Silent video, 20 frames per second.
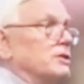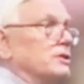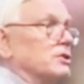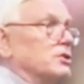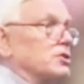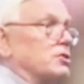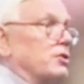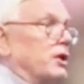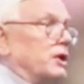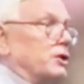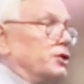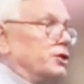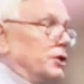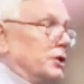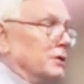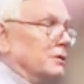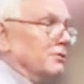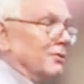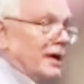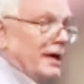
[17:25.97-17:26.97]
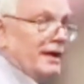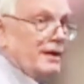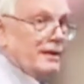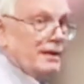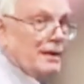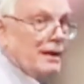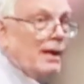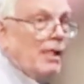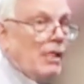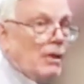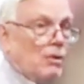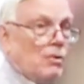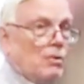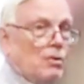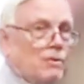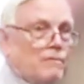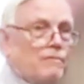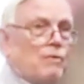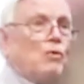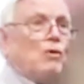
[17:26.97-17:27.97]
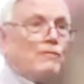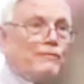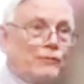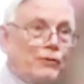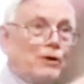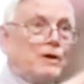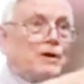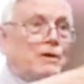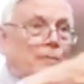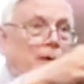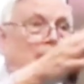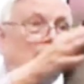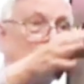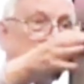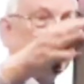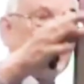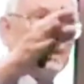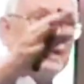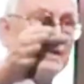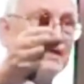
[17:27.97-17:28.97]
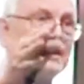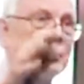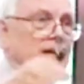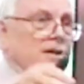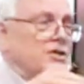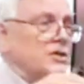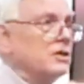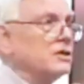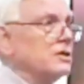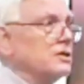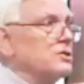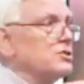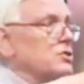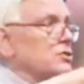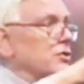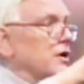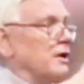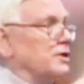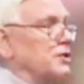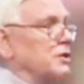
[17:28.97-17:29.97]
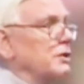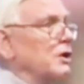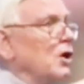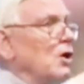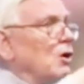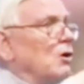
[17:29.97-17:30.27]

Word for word: construction, right? Or Feuerbach's alienation construction,